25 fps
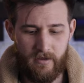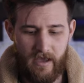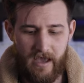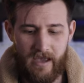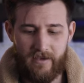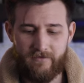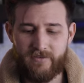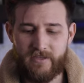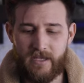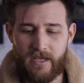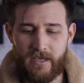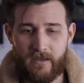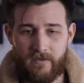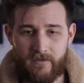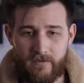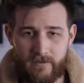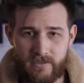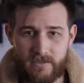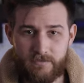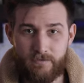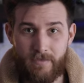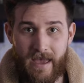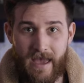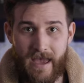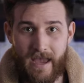I've taken
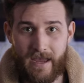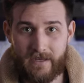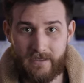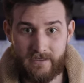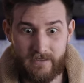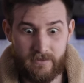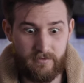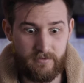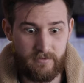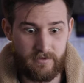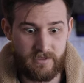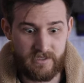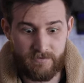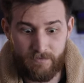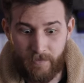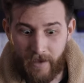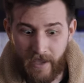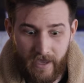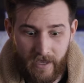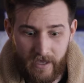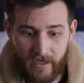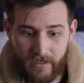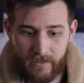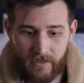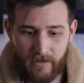this bag to
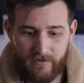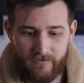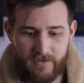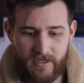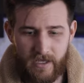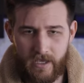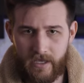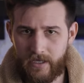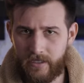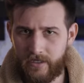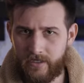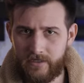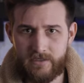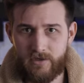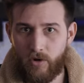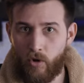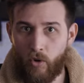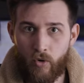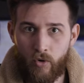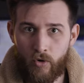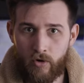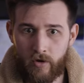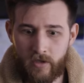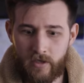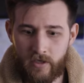Spain, I've taken it to
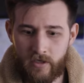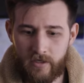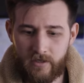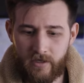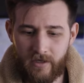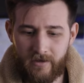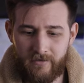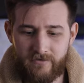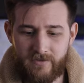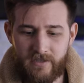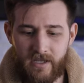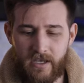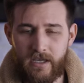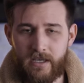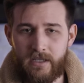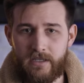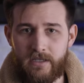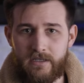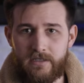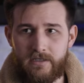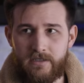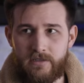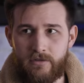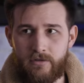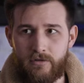Oregon, I've taken
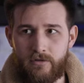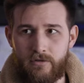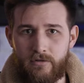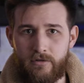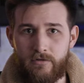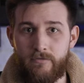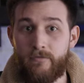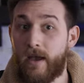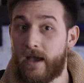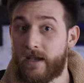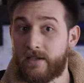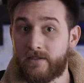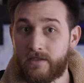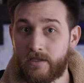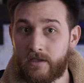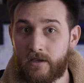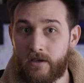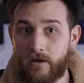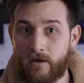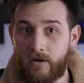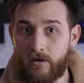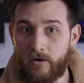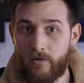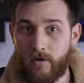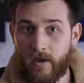it to New
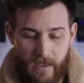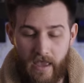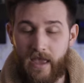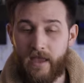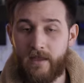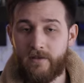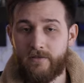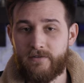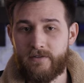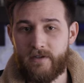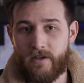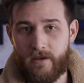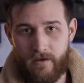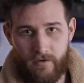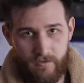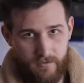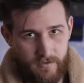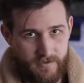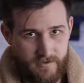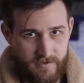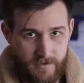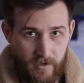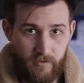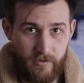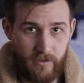Mexico and
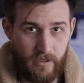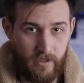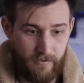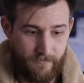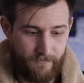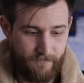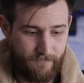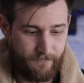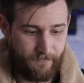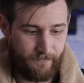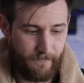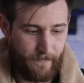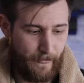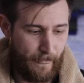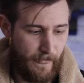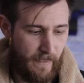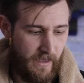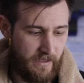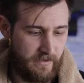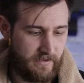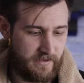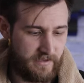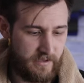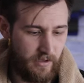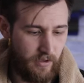Arizona.
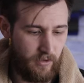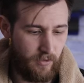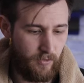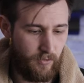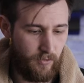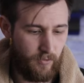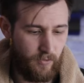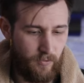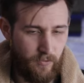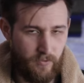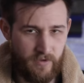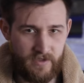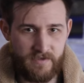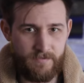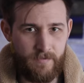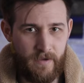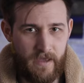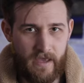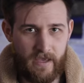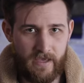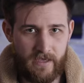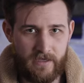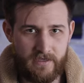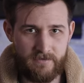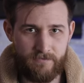And so this
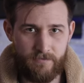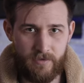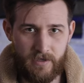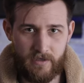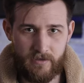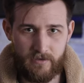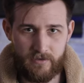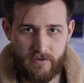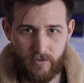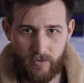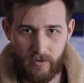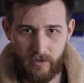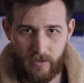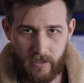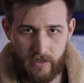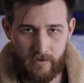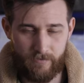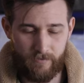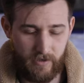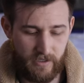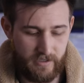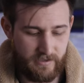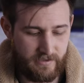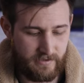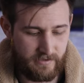bag has been to a lot of
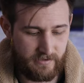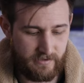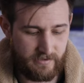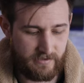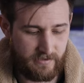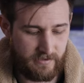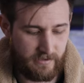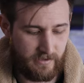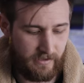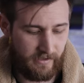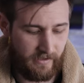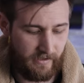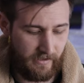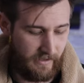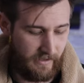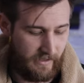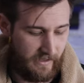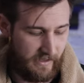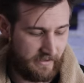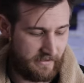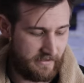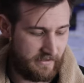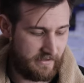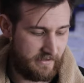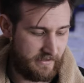places.
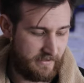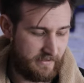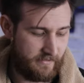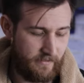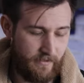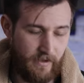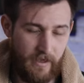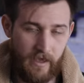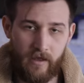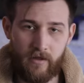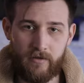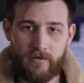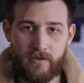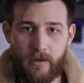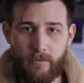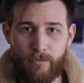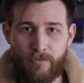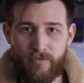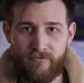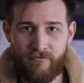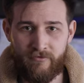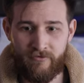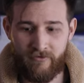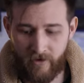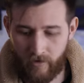It's held up
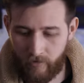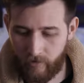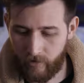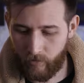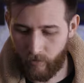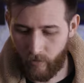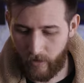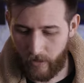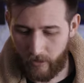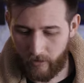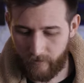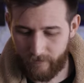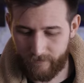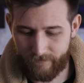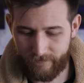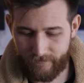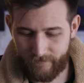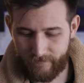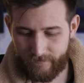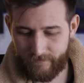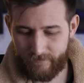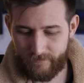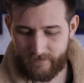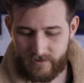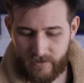very well.
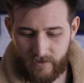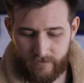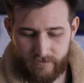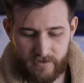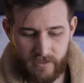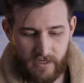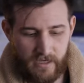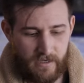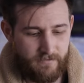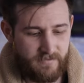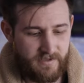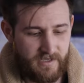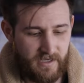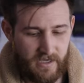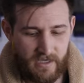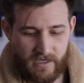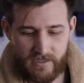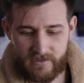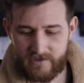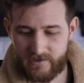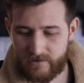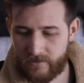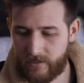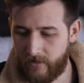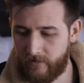Sometimes it
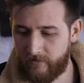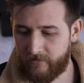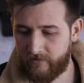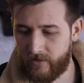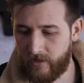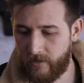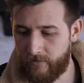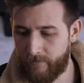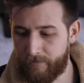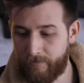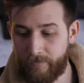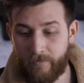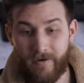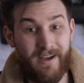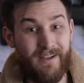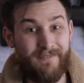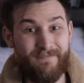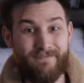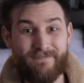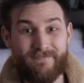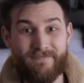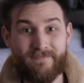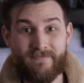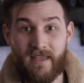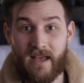gets scuffed up, but
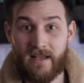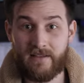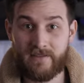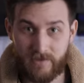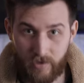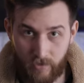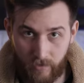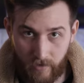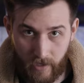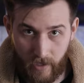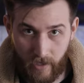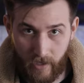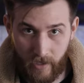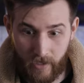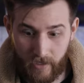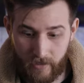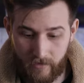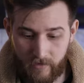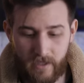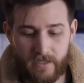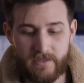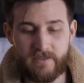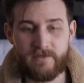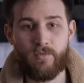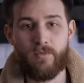that's okay.
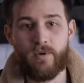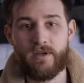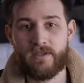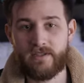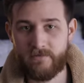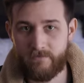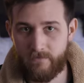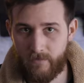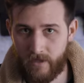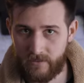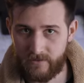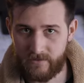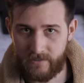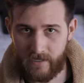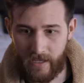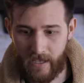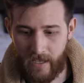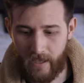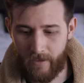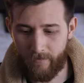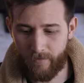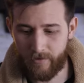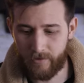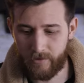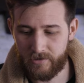That's what's meant to
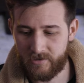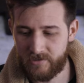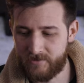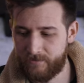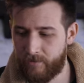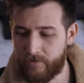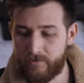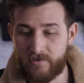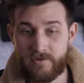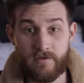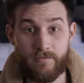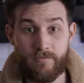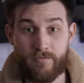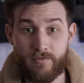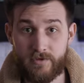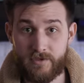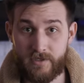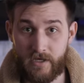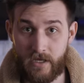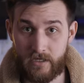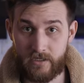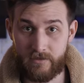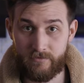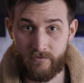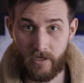happen. It's supposed to
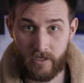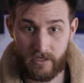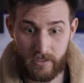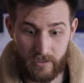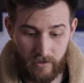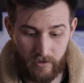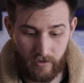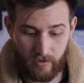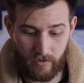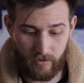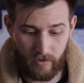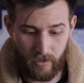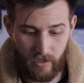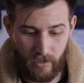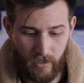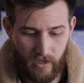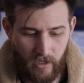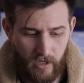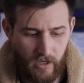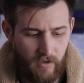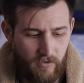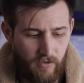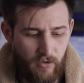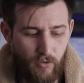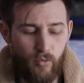protect my gear.
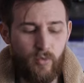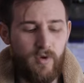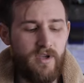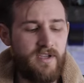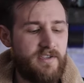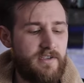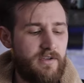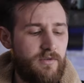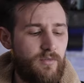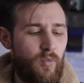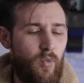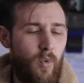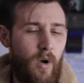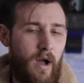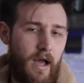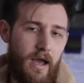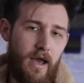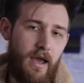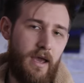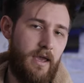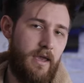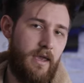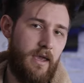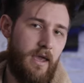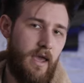The reason
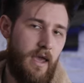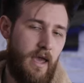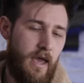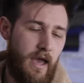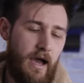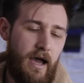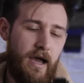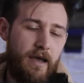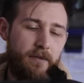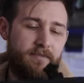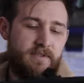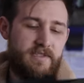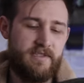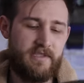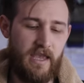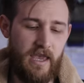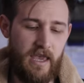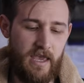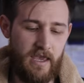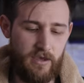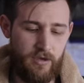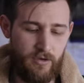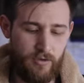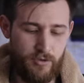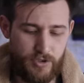why I'm
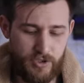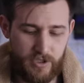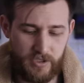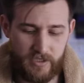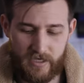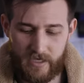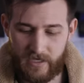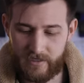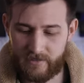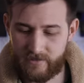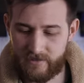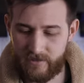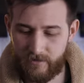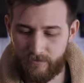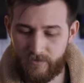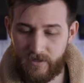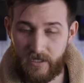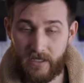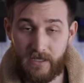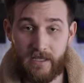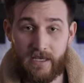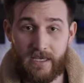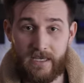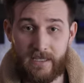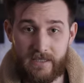saying you should get
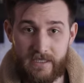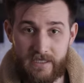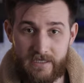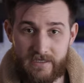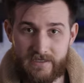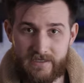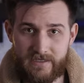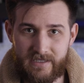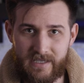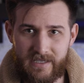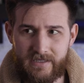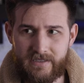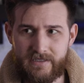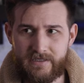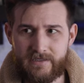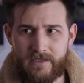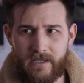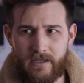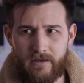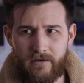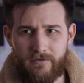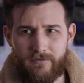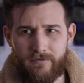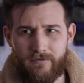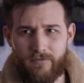something like this
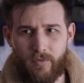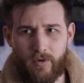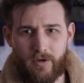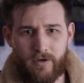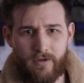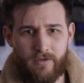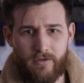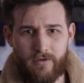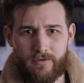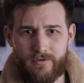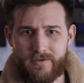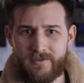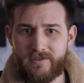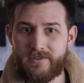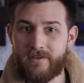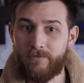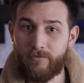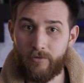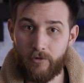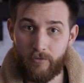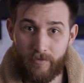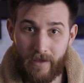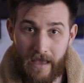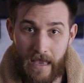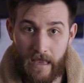instead of one of those
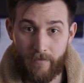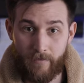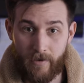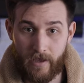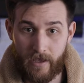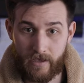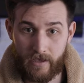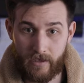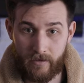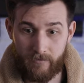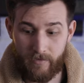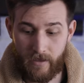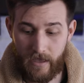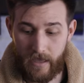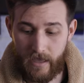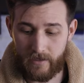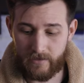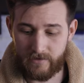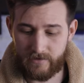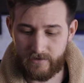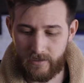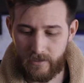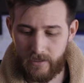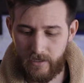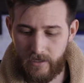simple backpacking
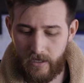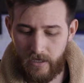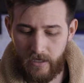bags